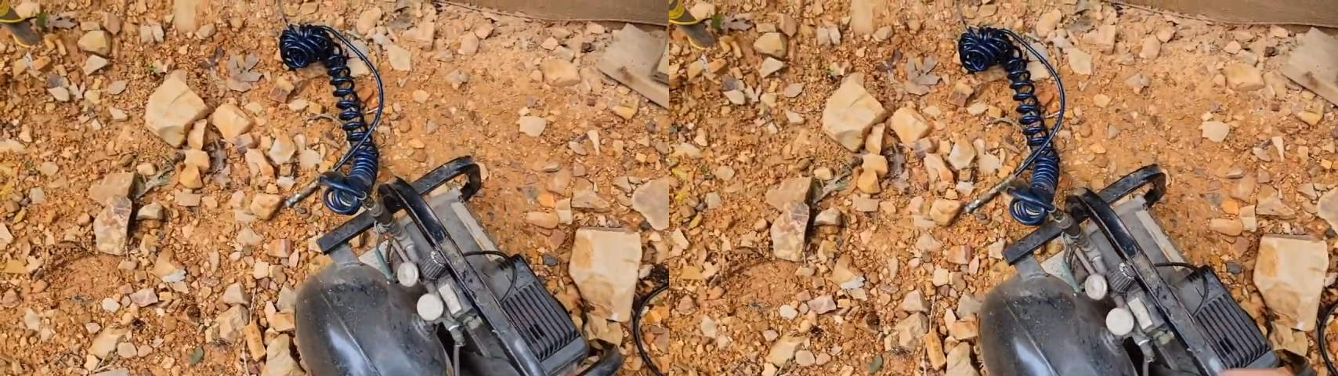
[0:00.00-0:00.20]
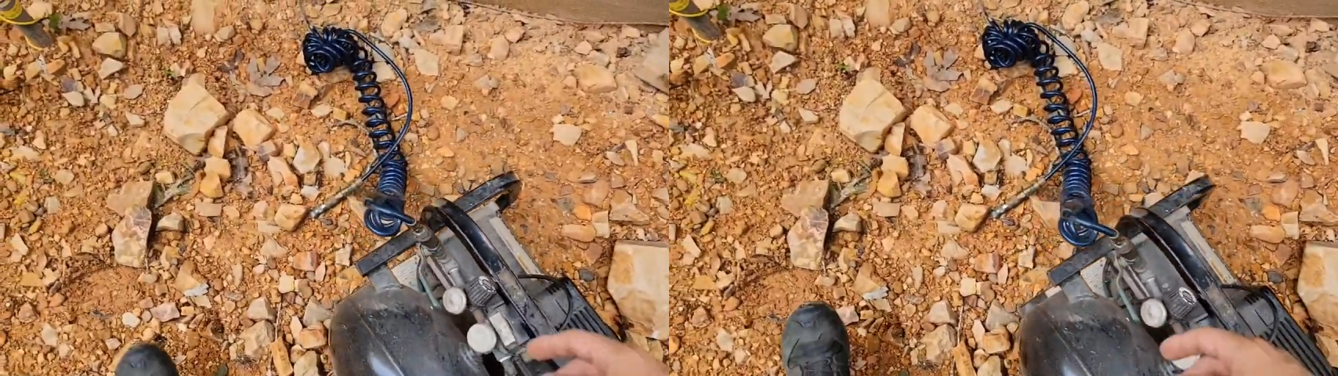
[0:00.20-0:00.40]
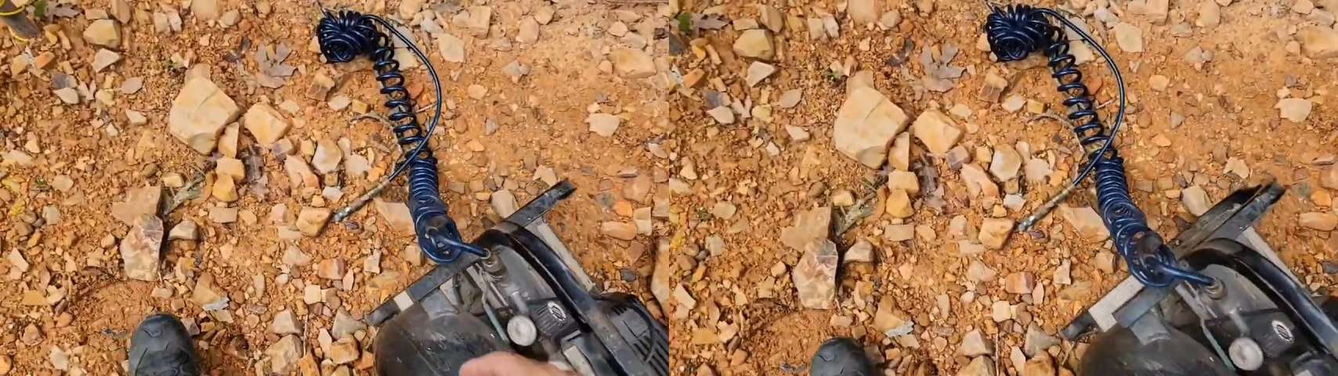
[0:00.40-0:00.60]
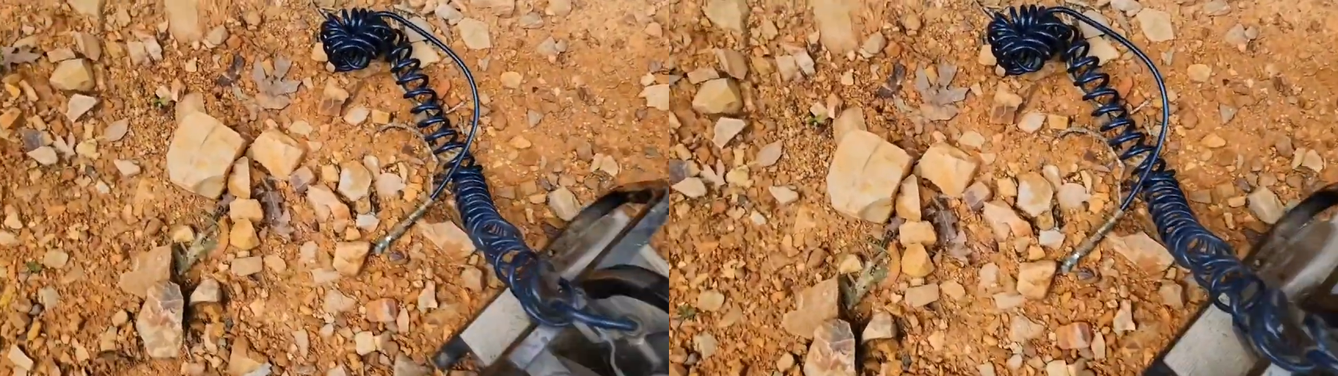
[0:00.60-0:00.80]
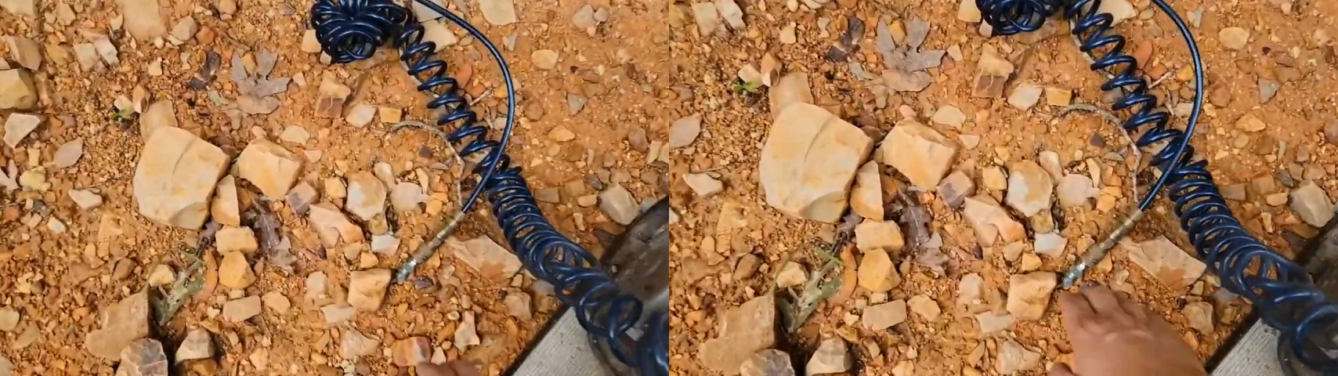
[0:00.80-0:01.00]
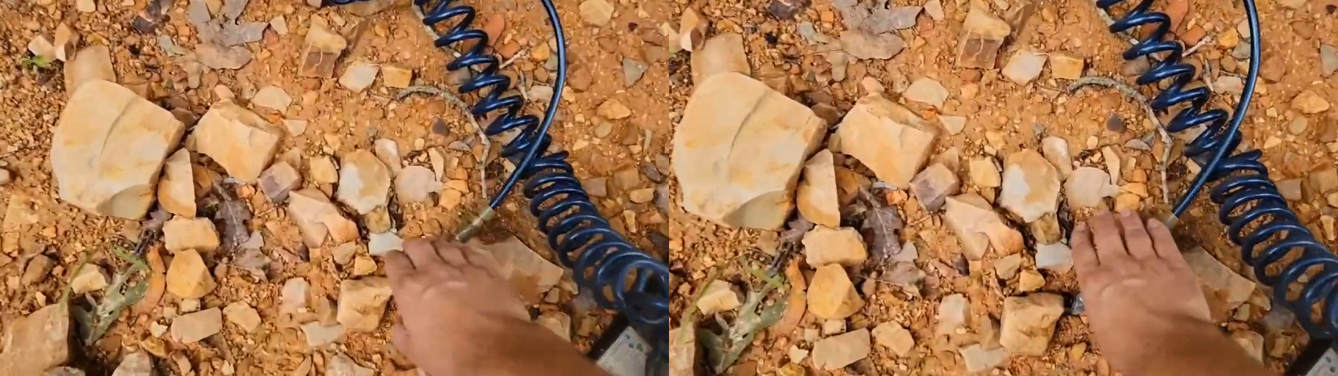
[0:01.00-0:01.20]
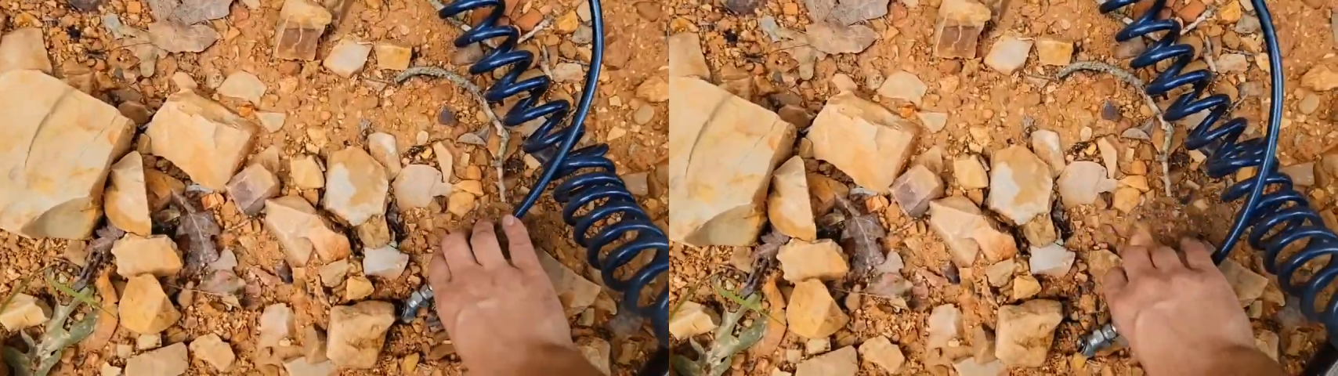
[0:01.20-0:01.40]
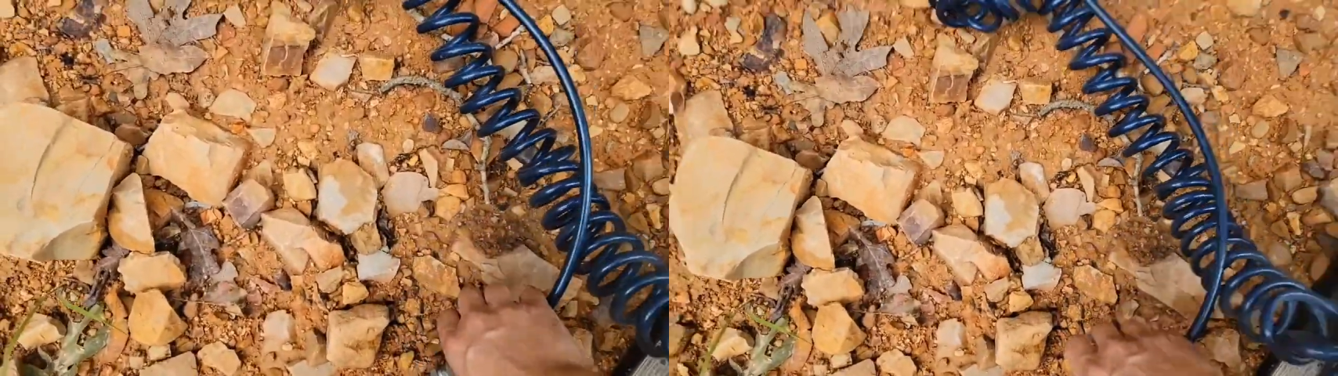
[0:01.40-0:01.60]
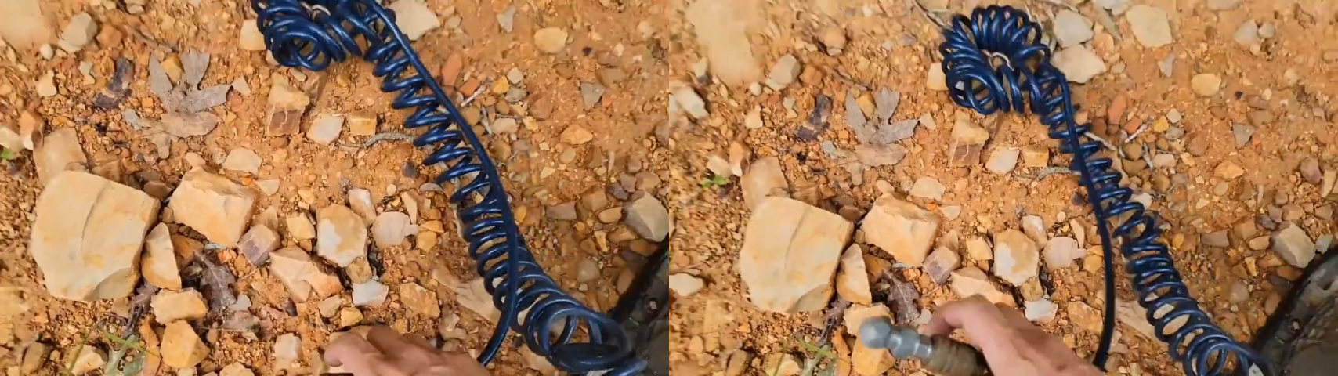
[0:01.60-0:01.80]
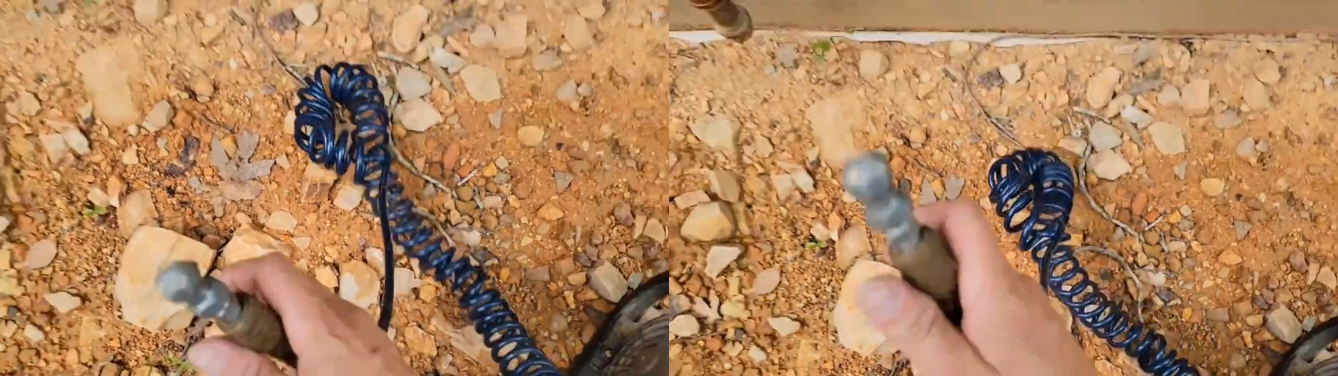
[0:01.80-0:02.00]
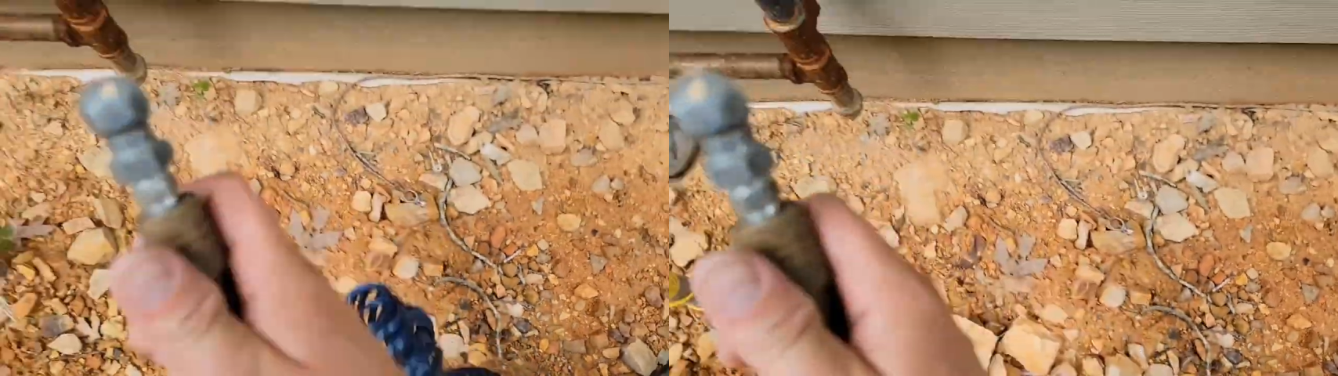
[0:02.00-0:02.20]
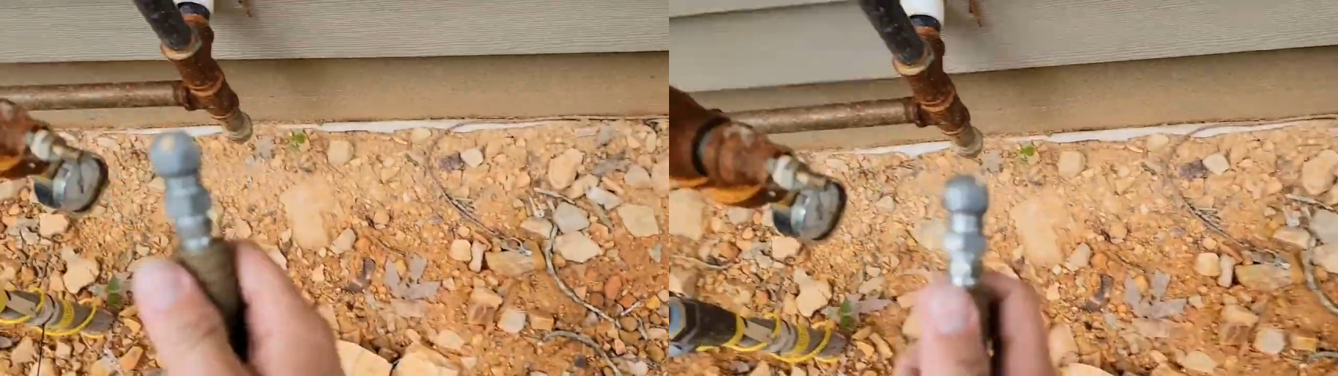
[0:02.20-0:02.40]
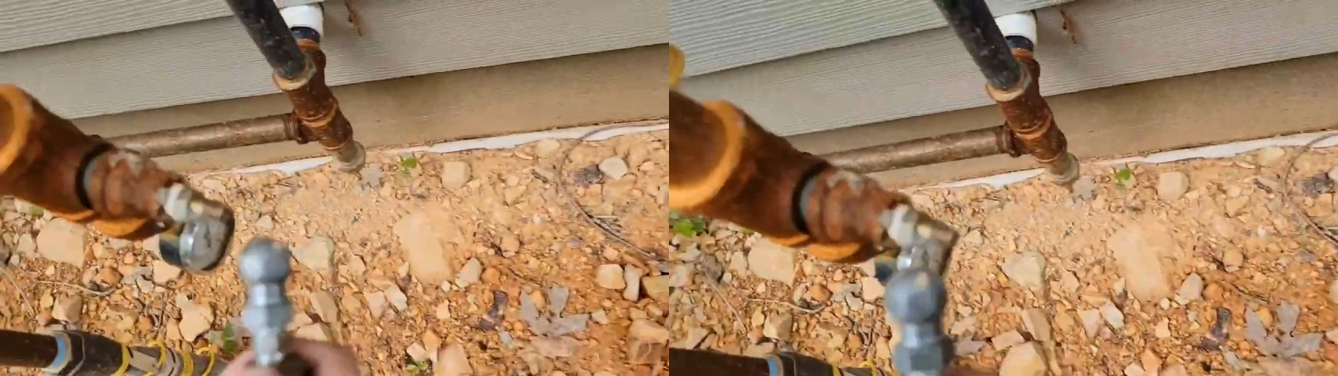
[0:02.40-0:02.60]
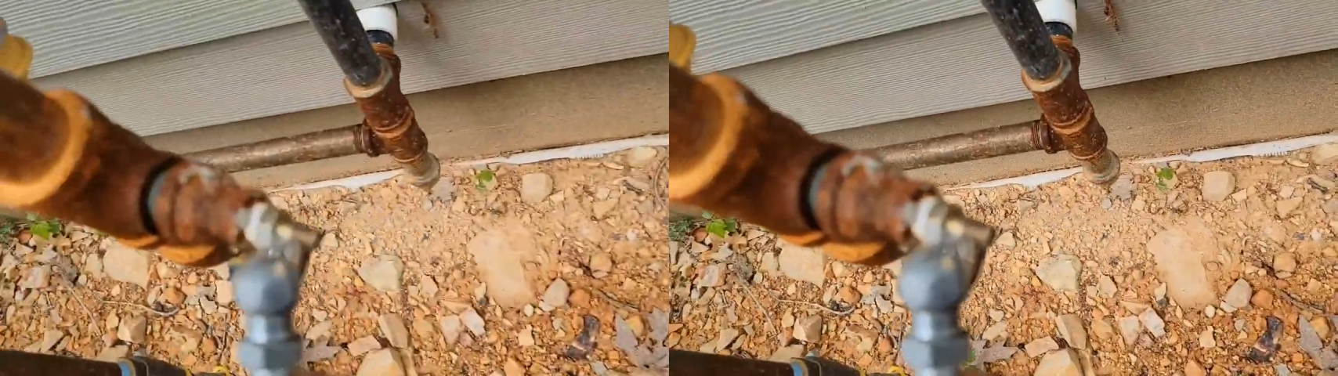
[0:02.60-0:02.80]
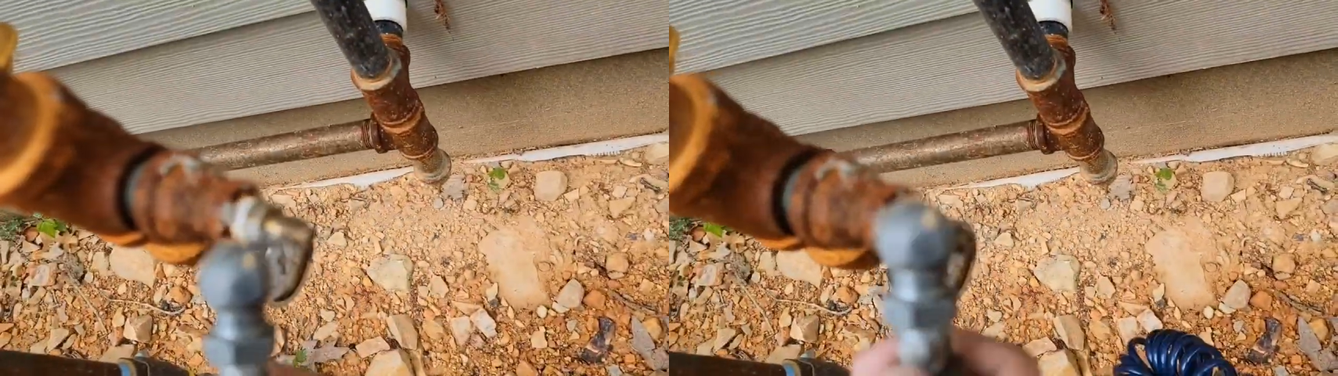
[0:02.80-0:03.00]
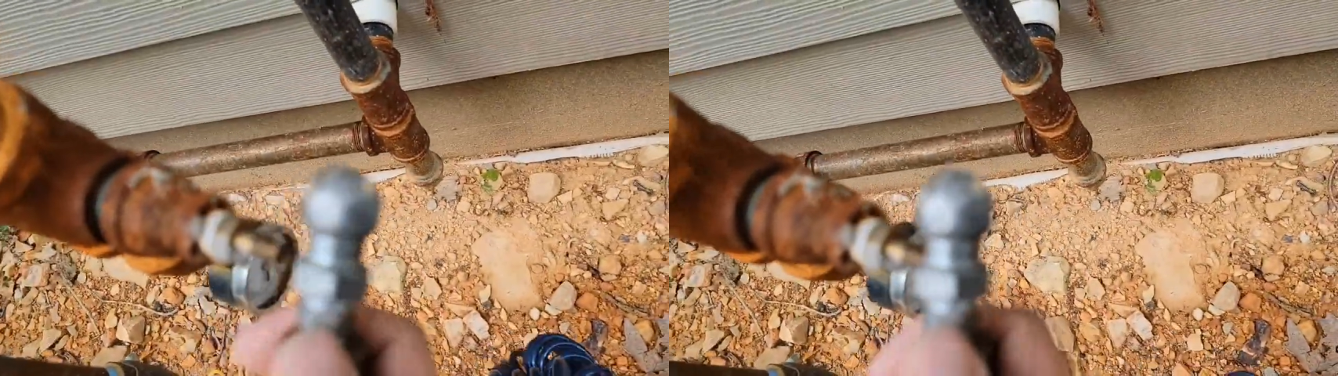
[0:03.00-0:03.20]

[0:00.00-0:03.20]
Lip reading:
(no speaker visible)